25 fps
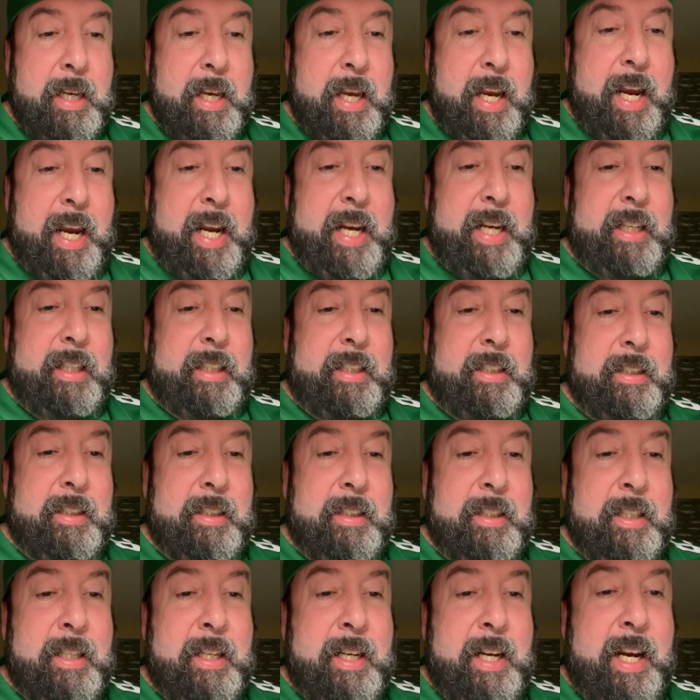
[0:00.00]
Ain't
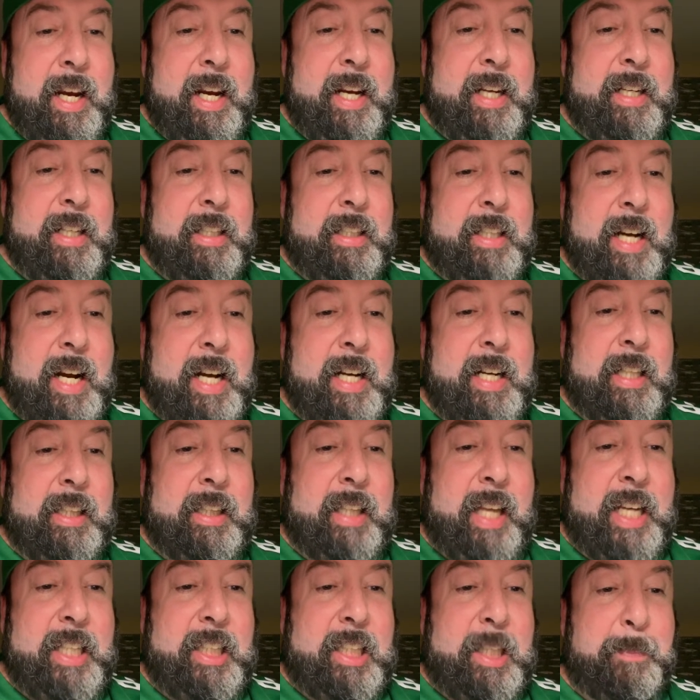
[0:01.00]
ain't it kind of
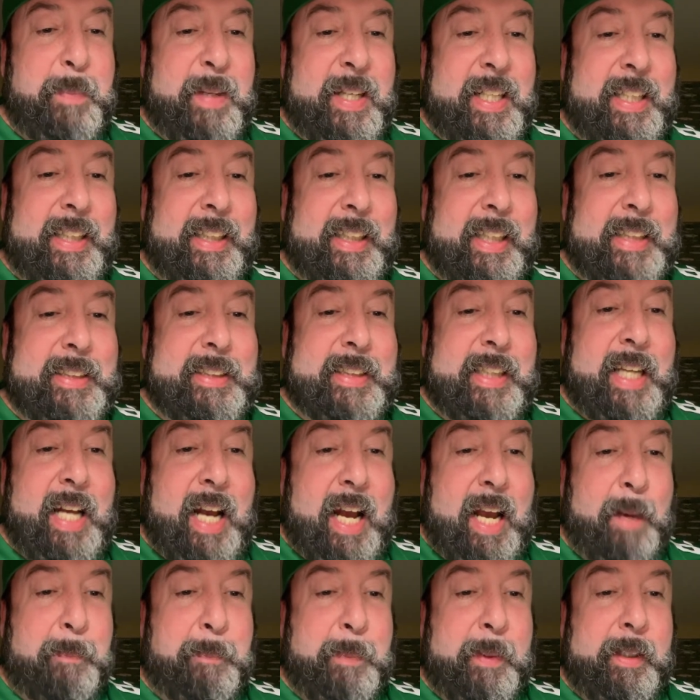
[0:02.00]
late to be glizzy
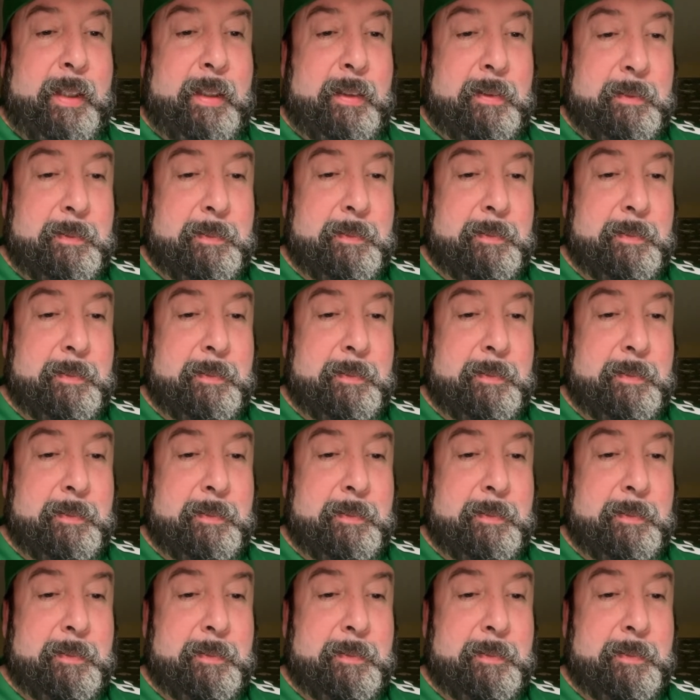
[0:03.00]
hopping?